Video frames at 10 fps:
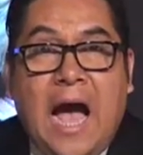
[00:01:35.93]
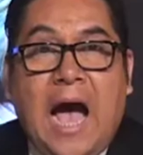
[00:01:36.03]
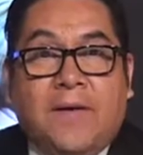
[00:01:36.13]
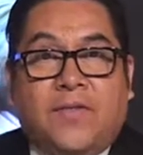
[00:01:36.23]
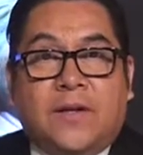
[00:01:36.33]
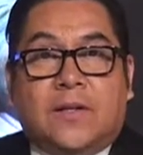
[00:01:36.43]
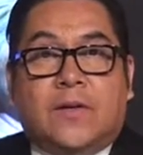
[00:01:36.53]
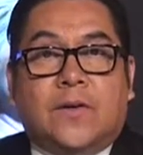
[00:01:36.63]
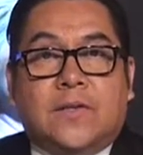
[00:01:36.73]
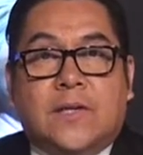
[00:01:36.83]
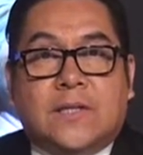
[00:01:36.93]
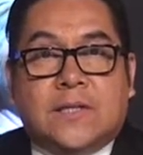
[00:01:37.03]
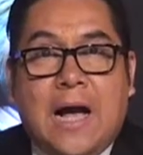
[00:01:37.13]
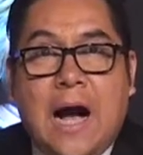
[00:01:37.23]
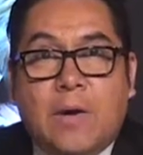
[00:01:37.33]
After
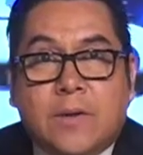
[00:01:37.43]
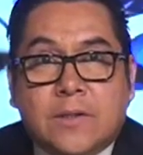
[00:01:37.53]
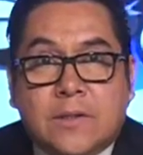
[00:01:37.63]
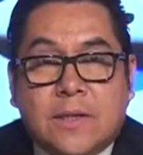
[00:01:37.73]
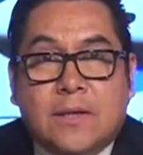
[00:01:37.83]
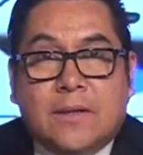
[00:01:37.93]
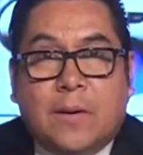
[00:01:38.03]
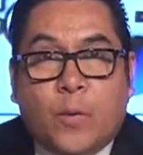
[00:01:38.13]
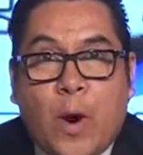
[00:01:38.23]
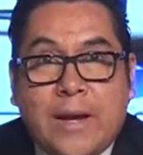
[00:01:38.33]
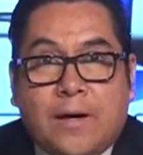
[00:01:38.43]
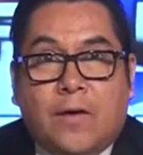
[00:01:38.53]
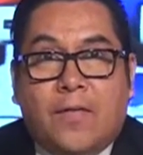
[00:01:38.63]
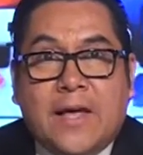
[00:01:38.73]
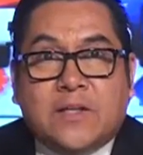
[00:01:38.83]
36 hours, the writer
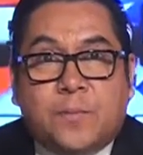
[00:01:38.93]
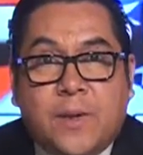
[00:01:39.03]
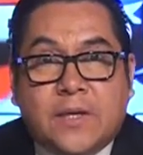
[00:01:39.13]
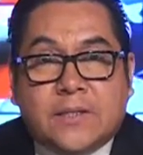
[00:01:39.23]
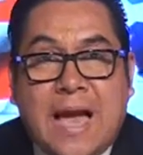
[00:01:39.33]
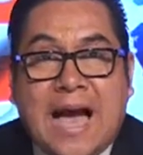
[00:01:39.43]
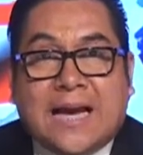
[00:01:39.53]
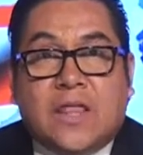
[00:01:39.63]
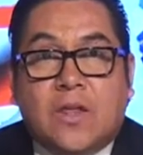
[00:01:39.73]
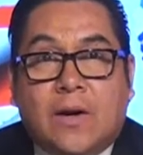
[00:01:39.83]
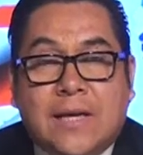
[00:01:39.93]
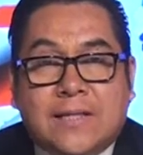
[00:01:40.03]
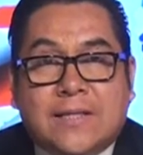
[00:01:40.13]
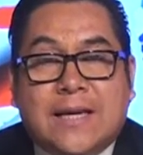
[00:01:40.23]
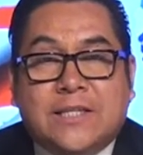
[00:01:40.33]
of that speech
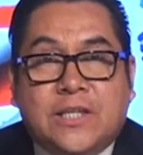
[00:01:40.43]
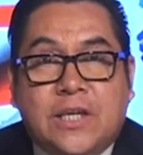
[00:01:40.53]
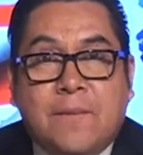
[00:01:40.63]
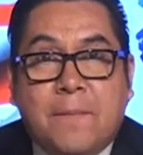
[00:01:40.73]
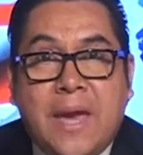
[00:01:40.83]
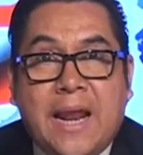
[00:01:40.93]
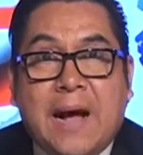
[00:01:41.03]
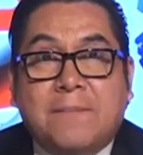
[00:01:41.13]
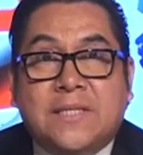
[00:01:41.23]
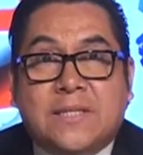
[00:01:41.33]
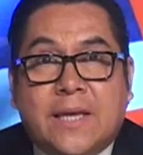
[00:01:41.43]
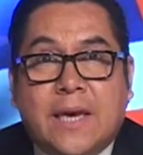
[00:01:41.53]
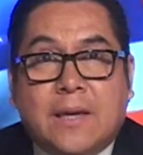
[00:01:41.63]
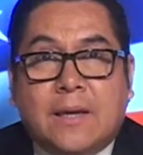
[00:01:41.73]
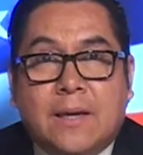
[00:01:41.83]
acknowledged that she made a
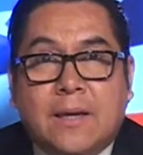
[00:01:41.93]
mistake.